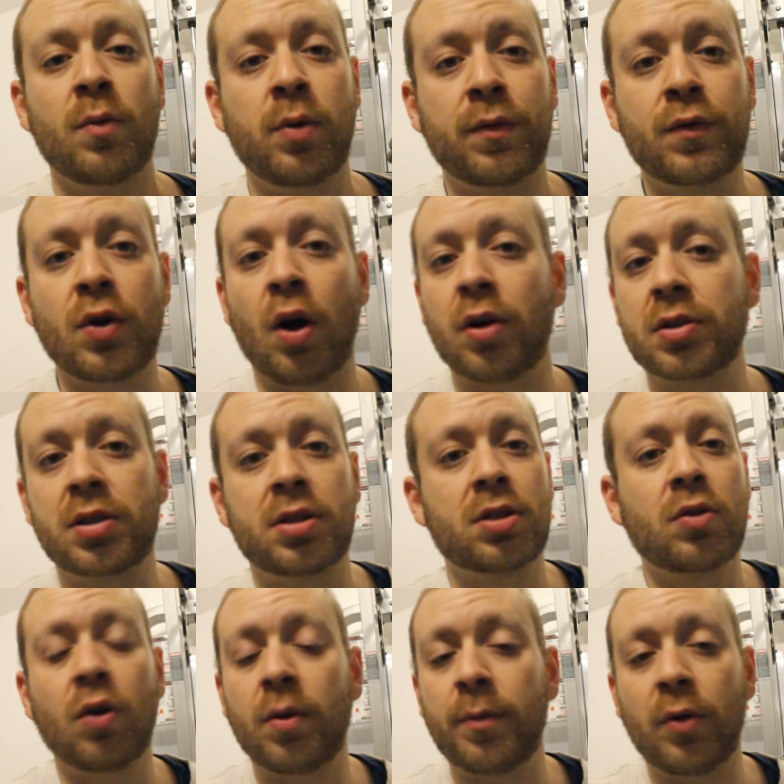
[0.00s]
we've got to
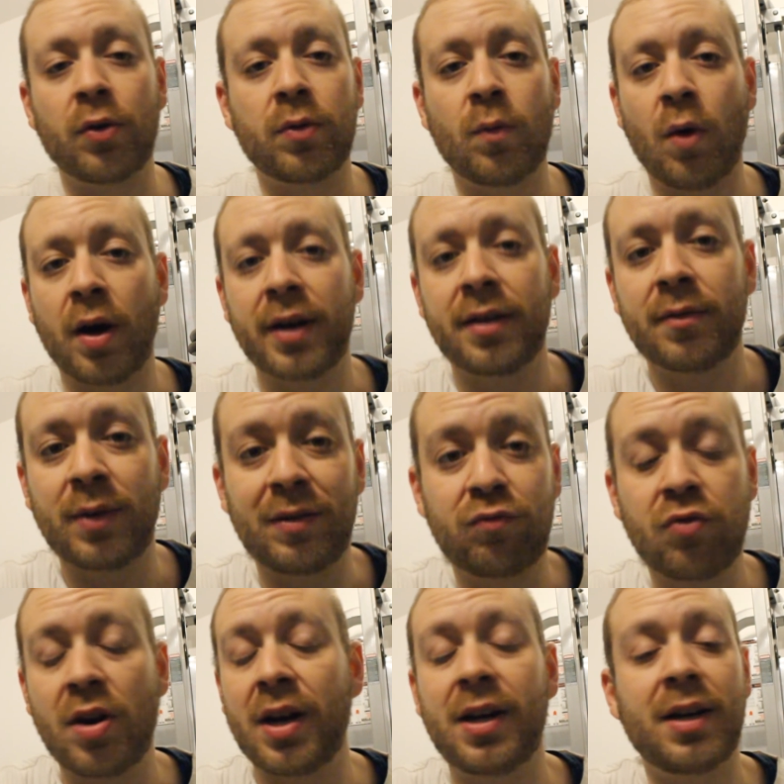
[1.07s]
score more than one. We
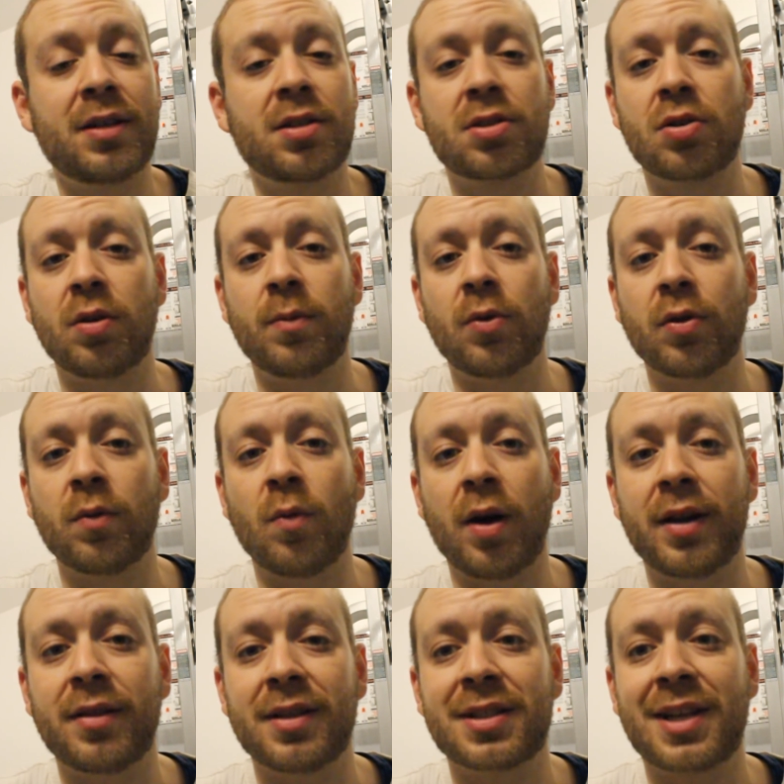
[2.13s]
really need to score more than
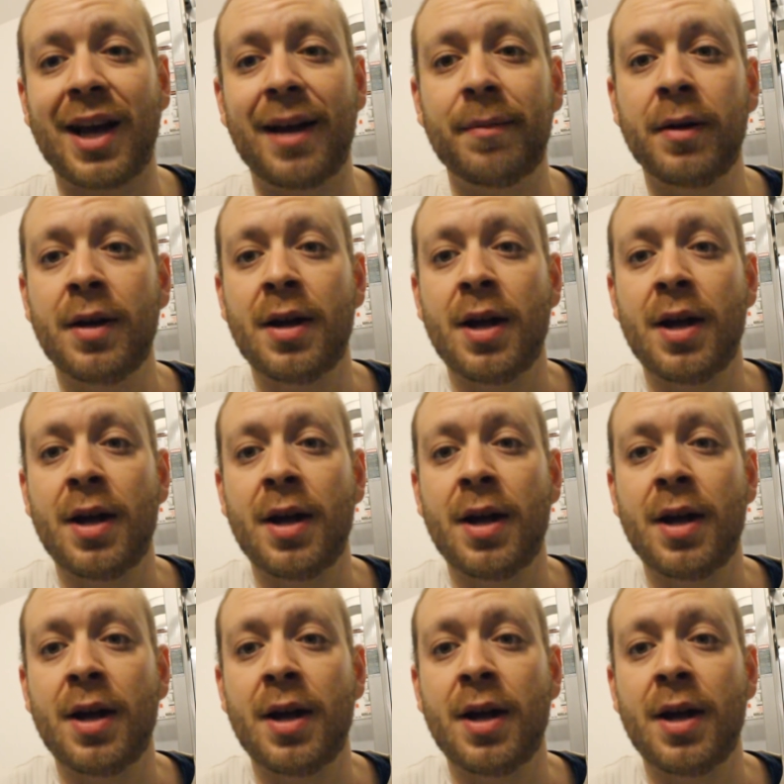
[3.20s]
one in this game.